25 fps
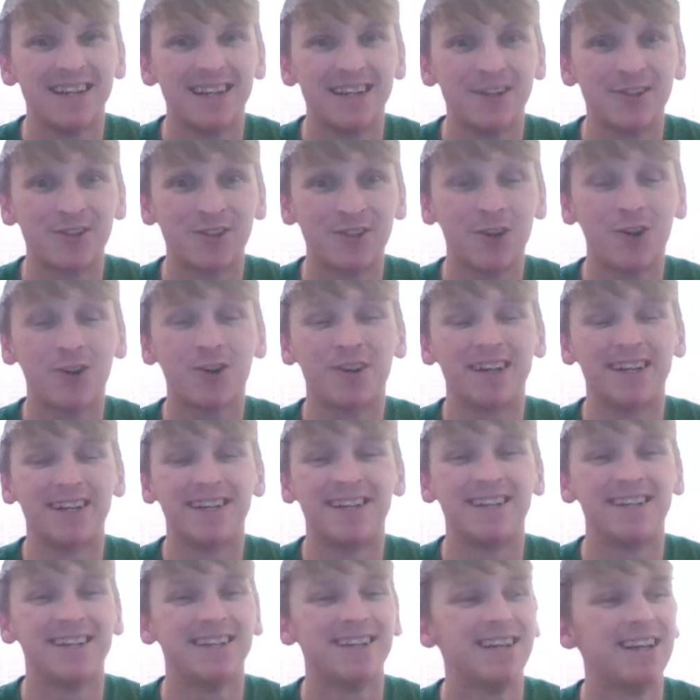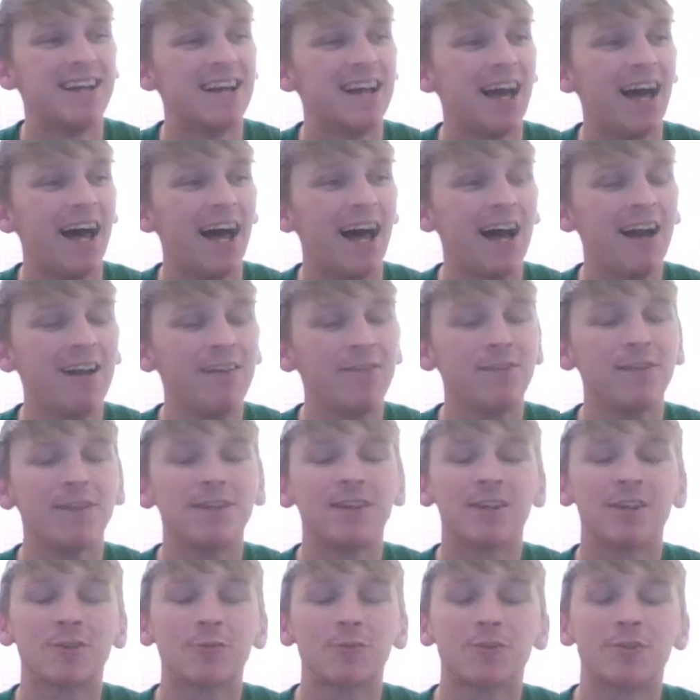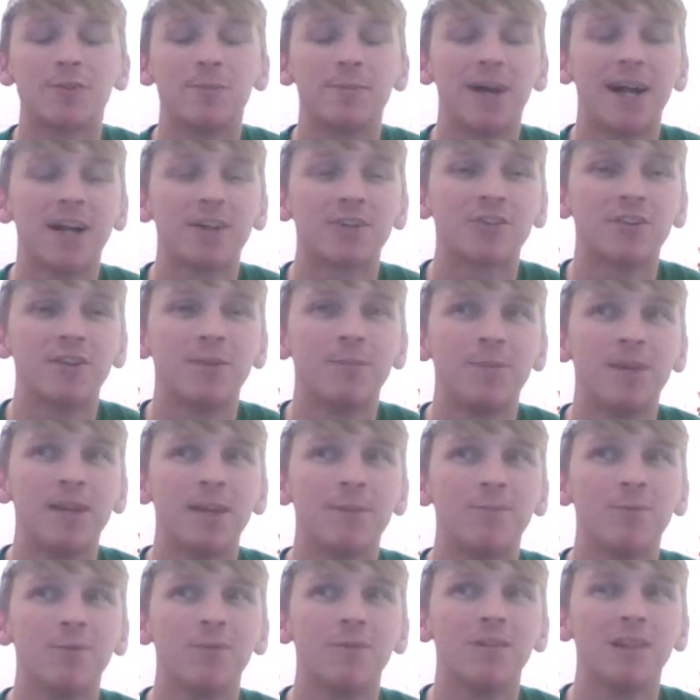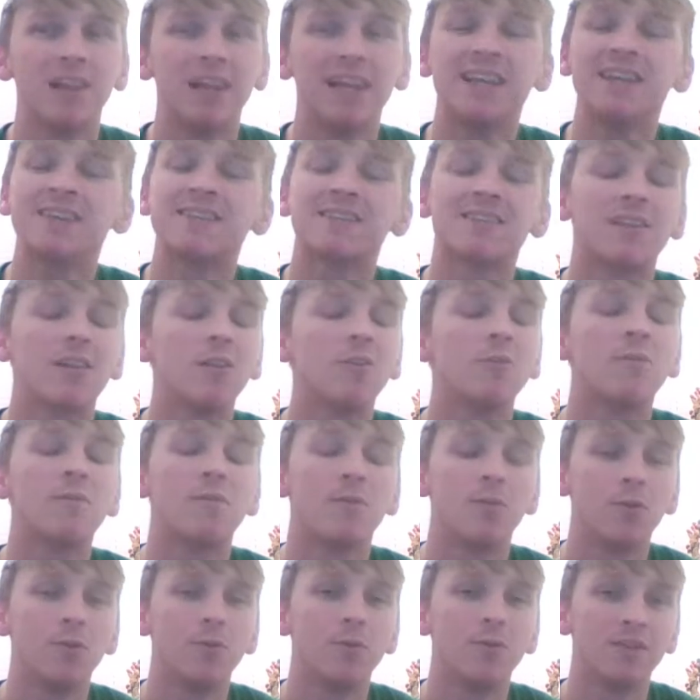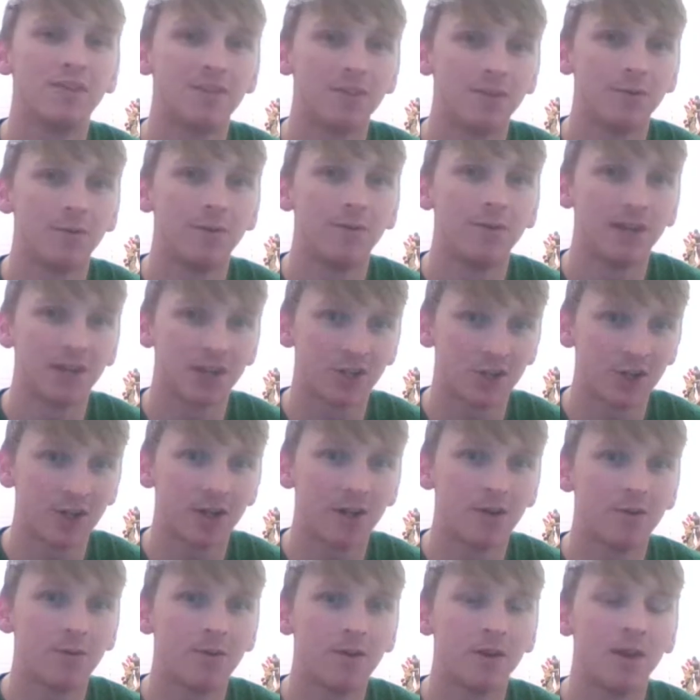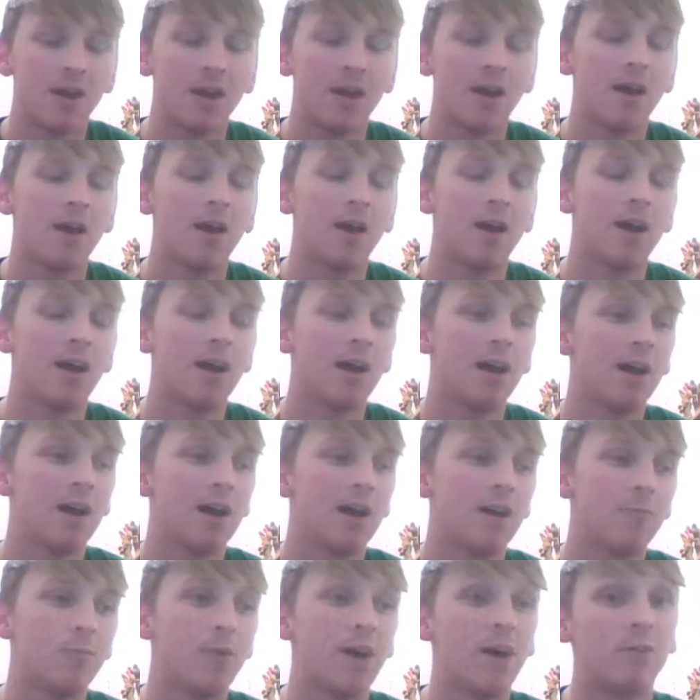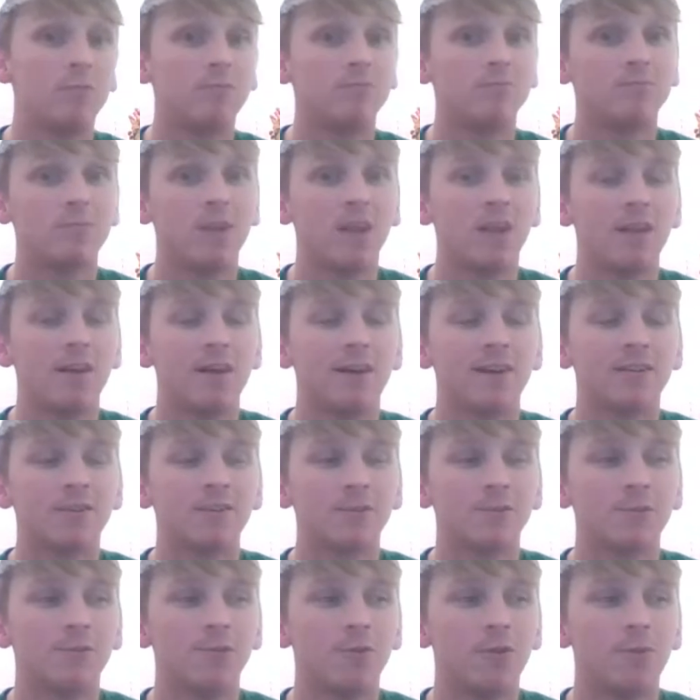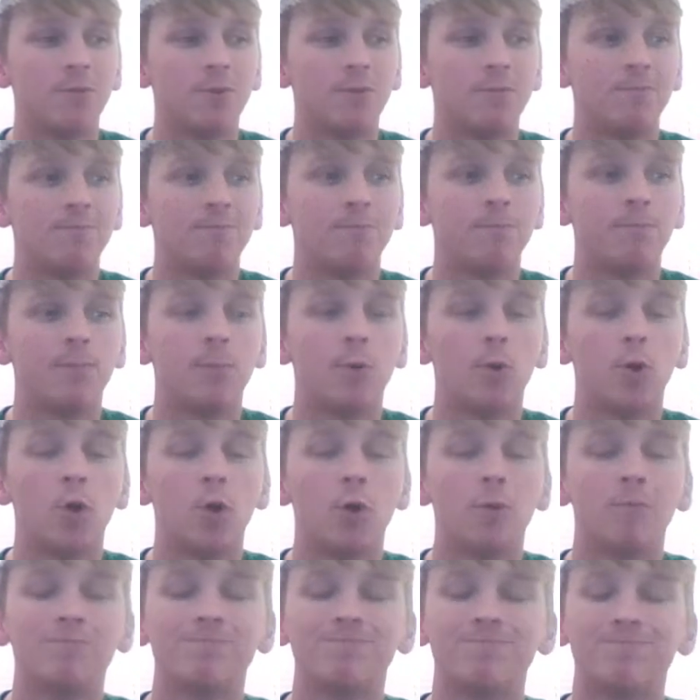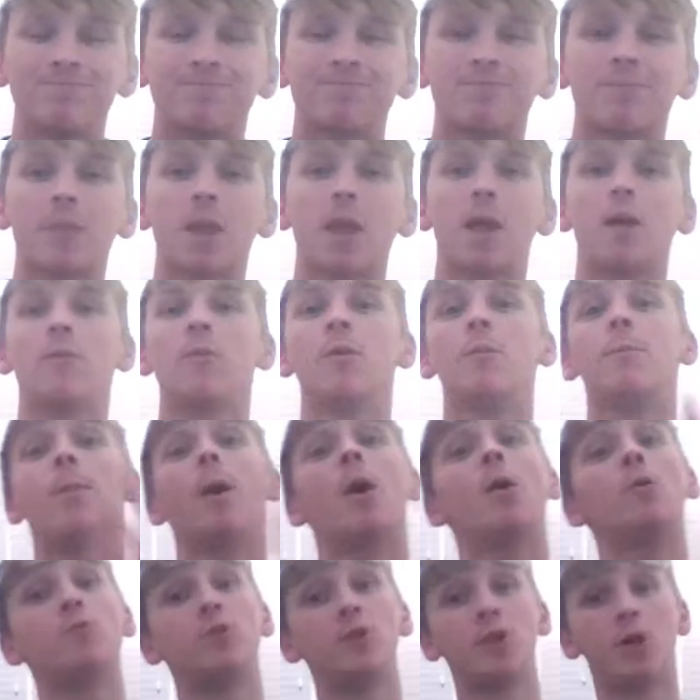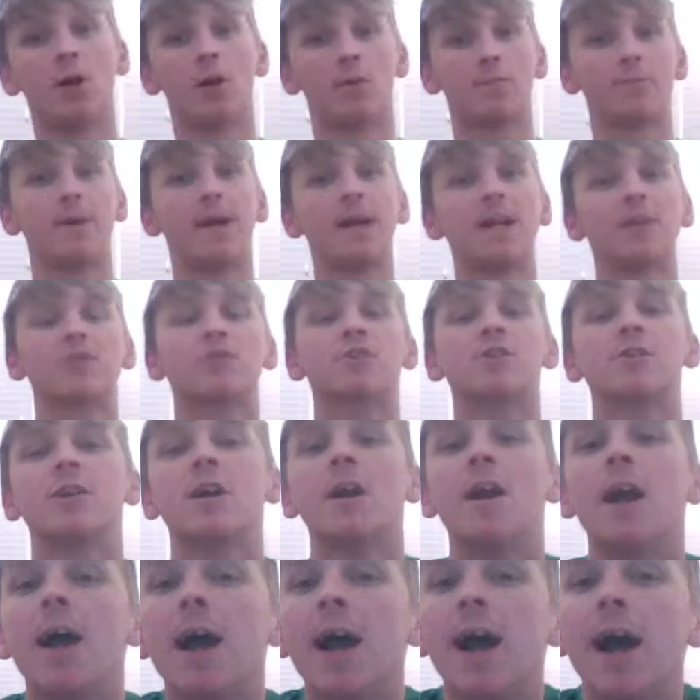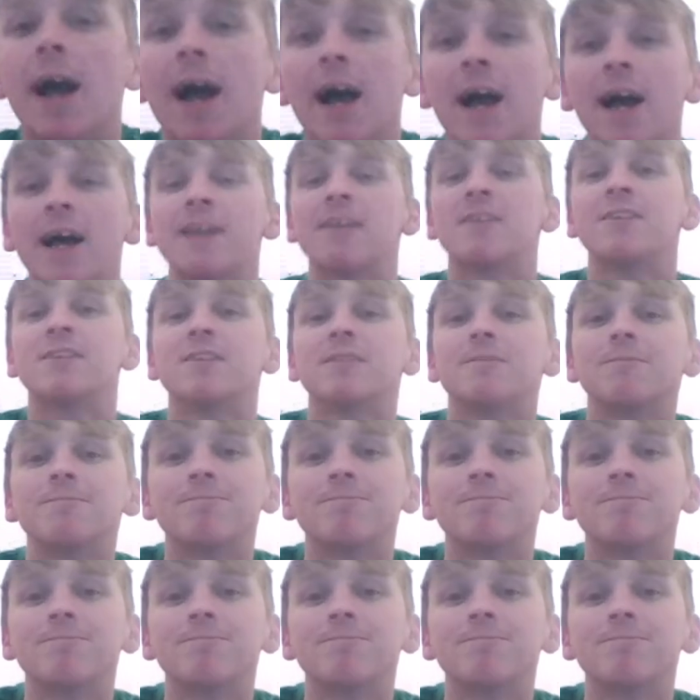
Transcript: shocker. I think this was the match that people least look forward to on this show. Well, Elias and Corbin, but the Boneyard match. And